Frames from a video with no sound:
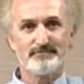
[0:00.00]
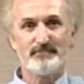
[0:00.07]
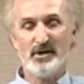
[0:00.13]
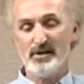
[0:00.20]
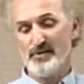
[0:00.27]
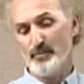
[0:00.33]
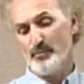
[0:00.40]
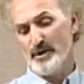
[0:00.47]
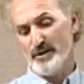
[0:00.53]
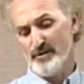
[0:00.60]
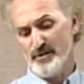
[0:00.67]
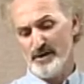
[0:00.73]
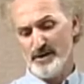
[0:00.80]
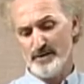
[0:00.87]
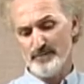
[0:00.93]
I said, "Why is
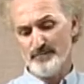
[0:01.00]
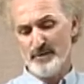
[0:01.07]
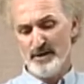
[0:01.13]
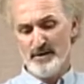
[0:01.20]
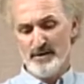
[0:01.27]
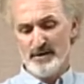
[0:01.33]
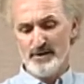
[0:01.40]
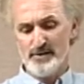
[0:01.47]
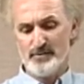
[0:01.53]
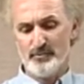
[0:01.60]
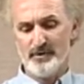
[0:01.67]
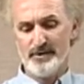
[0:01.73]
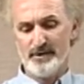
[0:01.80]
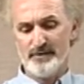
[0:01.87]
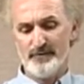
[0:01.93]
that?" He said,
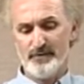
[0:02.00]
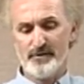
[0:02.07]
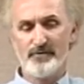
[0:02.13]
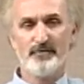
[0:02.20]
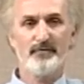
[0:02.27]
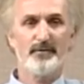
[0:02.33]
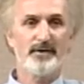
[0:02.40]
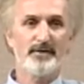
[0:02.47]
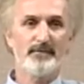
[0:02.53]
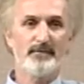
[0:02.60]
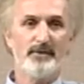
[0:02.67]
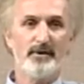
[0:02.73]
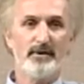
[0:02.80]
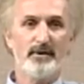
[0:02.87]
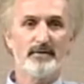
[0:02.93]
"Well, that affects the flight of the
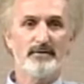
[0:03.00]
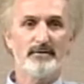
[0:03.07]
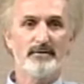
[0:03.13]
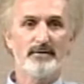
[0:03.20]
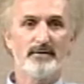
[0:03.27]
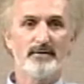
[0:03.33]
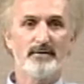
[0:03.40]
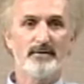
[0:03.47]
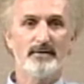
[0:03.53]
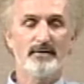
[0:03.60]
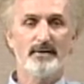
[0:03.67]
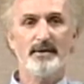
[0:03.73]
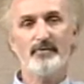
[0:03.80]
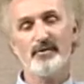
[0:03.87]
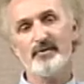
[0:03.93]
ball."
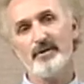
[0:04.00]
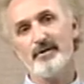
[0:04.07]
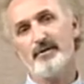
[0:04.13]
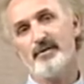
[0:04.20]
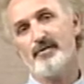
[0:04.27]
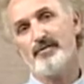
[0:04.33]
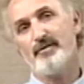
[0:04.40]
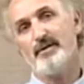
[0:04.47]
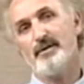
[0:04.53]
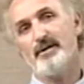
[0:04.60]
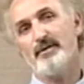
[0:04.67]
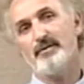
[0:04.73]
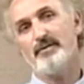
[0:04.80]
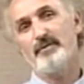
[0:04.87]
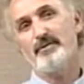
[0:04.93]
And I was kind of like stunned.
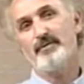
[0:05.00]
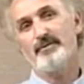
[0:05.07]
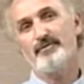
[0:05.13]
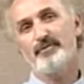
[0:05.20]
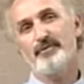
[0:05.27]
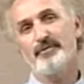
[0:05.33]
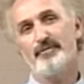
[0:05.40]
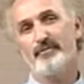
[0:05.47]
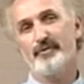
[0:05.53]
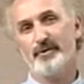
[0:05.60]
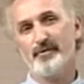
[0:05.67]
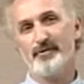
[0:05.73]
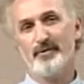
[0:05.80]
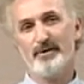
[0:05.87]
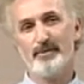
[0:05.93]
How could a little dirt, for
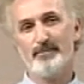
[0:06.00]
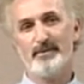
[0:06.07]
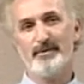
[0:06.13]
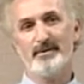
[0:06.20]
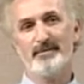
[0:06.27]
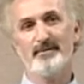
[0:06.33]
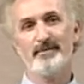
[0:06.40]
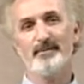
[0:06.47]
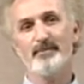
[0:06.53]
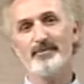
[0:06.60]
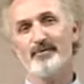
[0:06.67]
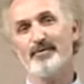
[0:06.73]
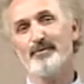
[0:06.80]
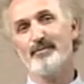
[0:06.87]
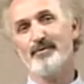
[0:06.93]
example, on the
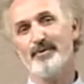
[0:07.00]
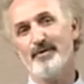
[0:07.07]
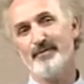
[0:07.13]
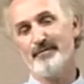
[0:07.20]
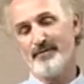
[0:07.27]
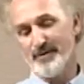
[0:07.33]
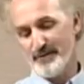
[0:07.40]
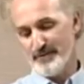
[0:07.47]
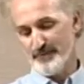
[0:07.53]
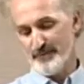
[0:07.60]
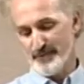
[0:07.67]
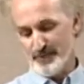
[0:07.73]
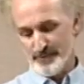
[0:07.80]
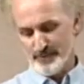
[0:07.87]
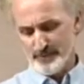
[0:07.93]
dimples of the ball affect the
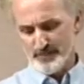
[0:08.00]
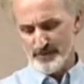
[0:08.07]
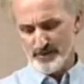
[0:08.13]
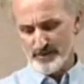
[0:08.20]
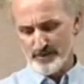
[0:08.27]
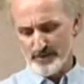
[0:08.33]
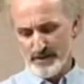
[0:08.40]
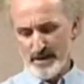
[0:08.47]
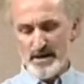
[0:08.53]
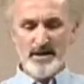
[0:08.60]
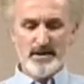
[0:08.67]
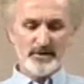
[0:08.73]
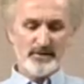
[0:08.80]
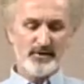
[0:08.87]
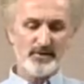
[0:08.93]
flight of the ball?
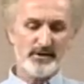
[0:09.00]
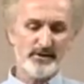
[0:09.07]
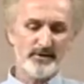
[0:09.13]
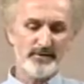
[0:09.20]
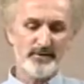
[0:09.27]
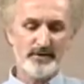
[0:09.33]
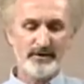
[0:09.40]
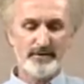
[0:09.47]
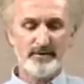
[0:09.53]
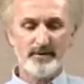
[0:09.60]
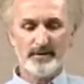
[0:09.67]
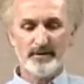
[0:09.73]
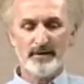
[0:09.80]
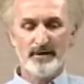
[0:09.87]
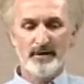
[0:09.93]
The second thing he
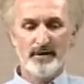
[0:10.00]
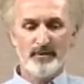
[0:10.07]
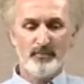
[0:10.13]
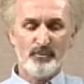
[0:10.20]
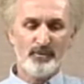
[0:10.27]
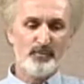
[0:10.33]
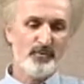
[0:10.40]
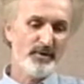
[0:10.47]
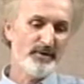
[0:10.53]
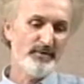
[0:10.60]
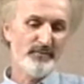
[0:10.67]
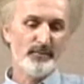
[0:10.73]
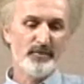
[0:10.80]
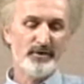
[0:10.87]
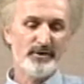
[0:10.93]
did was
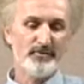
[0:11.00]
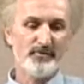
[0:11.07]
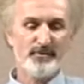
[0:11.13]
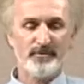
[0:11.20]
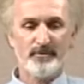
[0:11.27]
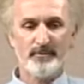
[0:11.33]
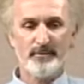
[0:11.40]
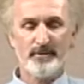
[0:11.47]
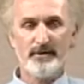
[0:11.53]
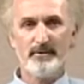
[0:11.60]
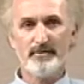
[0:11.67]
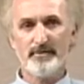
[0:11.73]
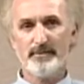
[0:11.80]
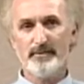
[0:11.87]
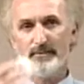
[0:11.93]
even more interesting to me. He
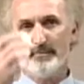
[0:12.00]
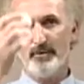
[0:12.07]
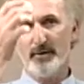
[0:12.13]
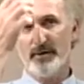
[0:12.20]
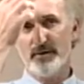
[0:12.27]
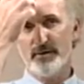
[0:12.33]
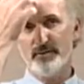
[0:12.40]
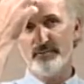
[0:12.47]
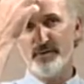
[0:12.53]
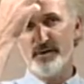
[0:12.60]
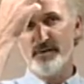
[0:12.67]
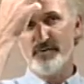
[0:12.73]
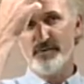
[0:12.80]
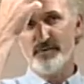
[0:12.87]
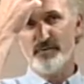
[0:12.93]
took the ball and
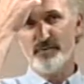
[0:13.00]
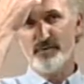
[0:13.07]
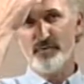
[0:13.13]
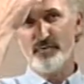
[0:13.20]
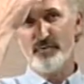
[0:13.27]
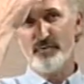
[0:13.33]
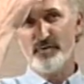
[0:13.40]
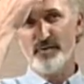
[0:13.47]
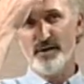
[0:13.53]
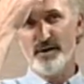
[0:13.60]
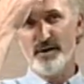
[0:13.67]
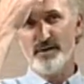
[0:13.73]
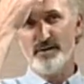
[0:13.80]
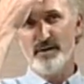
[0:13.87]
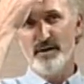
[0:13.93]
raised it, of course, to his
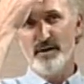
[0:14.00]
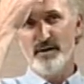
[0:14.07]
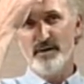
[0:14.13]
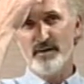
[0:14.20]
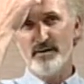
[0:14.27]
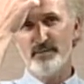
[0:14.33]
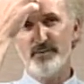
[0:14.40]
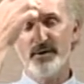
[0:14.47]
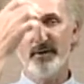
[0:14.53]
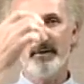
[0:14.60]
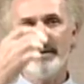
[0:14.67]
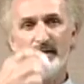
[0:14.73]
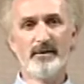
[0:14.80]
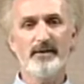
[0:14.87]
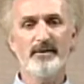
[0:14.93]
head, and
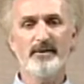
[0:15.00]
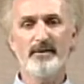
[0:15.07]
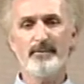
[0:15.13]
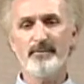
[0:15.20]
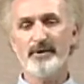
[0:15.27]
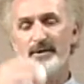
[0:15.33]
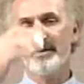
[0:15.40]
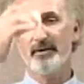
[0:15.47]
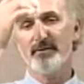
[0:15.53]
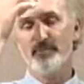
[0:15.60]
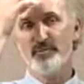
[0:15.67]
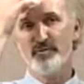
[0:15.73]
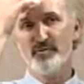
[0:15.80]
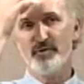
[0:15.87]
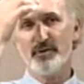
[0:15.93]
then he began to
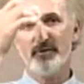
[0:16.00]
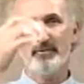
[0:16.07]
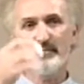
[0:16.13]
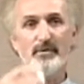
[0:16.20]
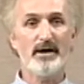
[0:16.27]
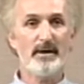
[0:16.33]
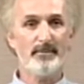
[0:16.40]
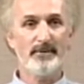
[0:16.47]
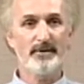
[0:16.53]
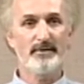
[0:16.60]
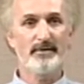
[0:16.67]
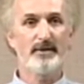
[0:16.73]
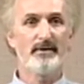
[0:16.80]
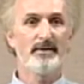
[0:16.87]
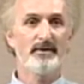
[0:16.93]
proceed to drop it.
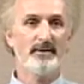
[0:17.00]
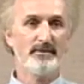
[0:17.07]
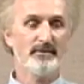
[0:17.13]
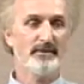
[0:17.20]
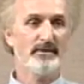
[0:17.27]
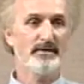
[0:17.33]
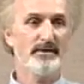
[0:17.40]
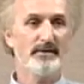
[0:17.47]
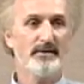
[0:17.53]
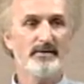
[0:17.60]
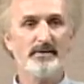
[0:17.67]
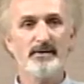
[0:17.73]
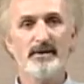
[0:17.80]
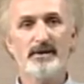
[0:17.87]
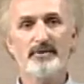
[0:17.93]
He let it hit on
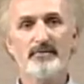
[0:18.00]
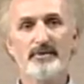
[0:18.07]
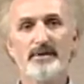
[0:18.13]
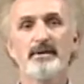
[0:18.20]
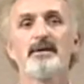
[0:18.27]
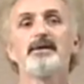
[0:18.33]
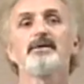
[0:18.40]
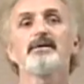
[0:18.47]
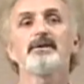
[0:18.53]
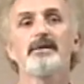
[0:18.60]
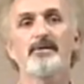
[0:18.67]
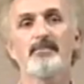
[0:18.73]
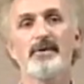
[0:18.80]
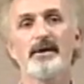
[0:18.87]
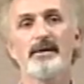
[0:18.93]
the concrete,
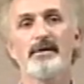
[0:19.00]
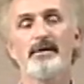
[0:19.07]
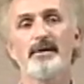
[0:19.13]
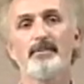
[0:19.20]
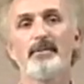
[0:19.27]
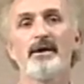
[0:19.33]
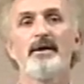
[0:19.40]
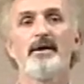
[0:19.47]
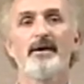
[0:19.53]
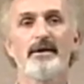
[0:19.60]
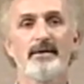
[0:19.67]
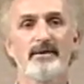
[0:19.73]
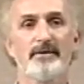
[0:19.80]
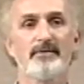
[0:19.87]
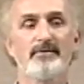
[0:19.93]
kick back up,
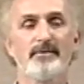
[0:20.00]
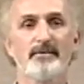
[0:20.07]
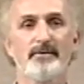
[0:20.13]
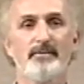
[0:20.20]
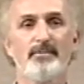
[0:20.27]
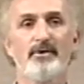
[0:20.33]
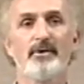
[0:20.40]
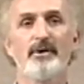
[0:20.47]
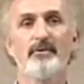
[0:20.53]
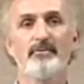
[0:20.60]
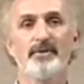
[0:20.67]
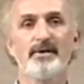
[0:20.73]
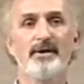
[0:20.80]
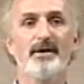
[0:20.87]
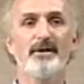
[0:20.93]
and he took the ball
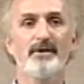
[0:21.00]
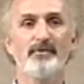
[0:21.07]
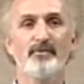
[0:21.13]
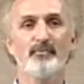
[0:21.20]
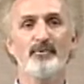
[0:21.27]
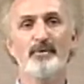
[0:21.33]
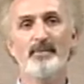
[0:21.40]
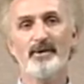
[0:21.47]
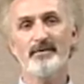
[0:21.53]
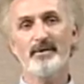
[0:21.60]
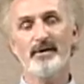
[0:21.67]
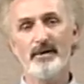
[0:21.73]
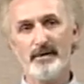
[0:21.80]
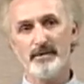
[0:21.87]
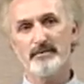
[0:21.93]
with the highest rebound
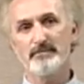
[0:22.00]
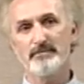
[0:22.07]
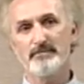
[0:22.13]
height.